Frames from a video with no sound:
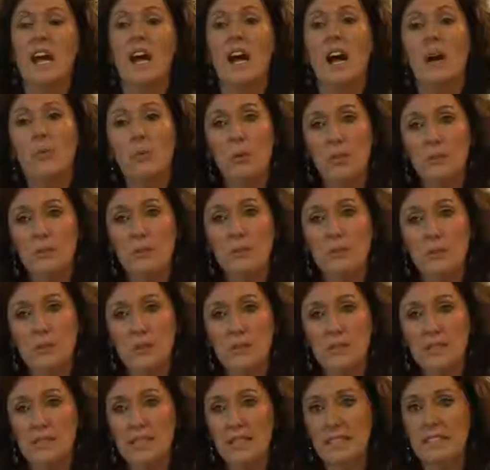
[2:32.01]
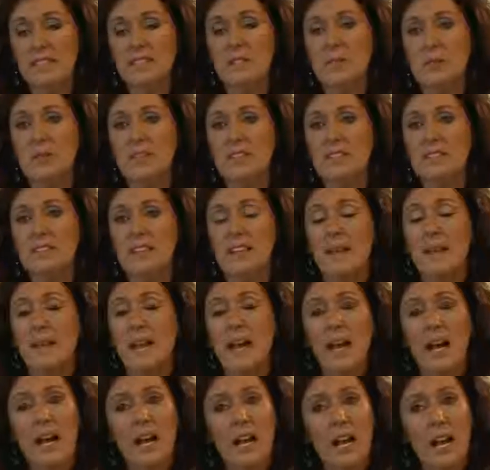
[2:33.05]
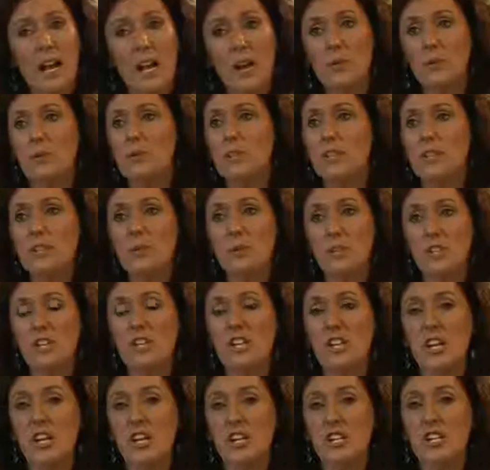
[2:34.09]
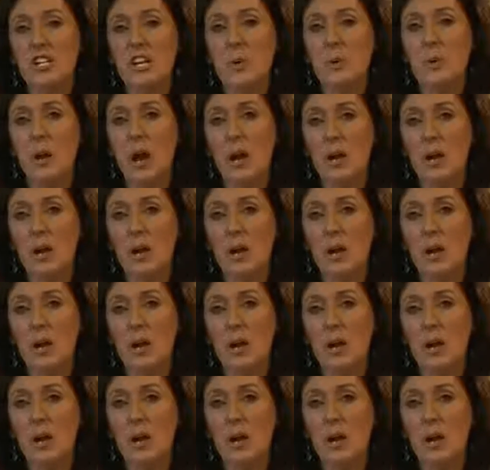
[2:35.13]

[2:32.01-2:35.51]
And women will say to us, I only wish I knew.